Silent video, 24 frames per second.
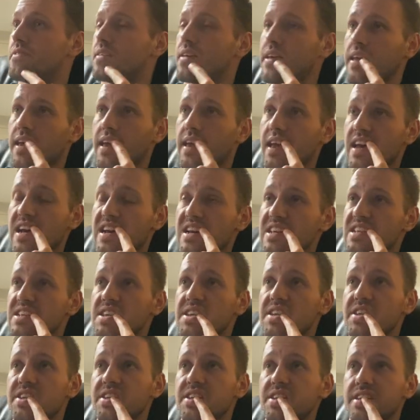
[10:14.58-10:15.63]

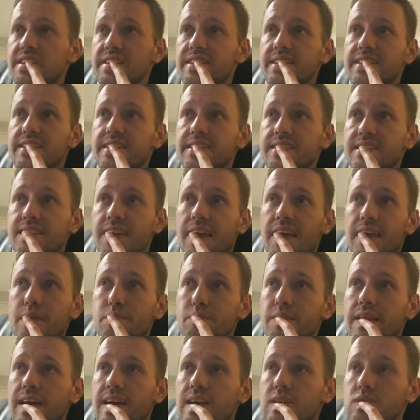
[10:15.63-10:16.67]
and it
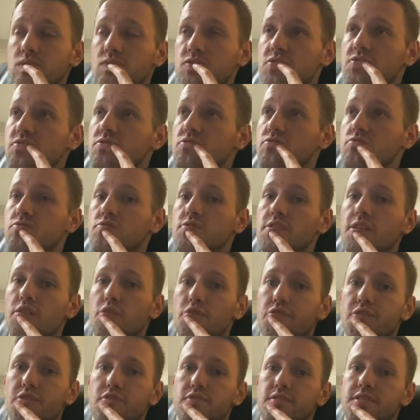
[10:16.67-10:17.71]
came down to
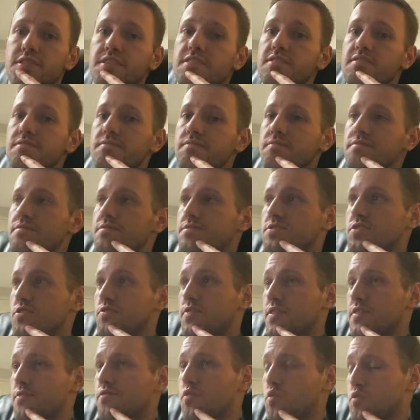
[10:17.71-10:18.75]
13
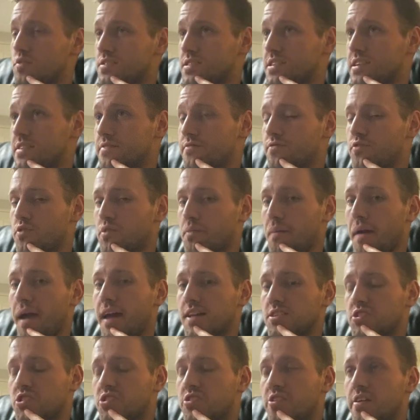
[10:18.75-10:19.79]
serving 14 for the
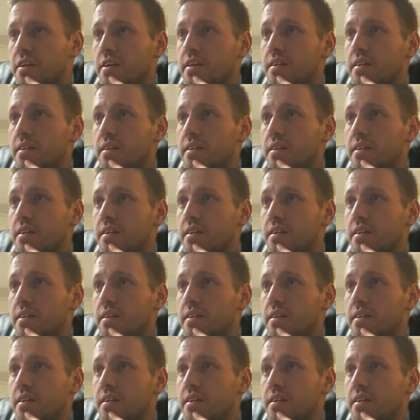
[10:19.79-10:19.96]
match,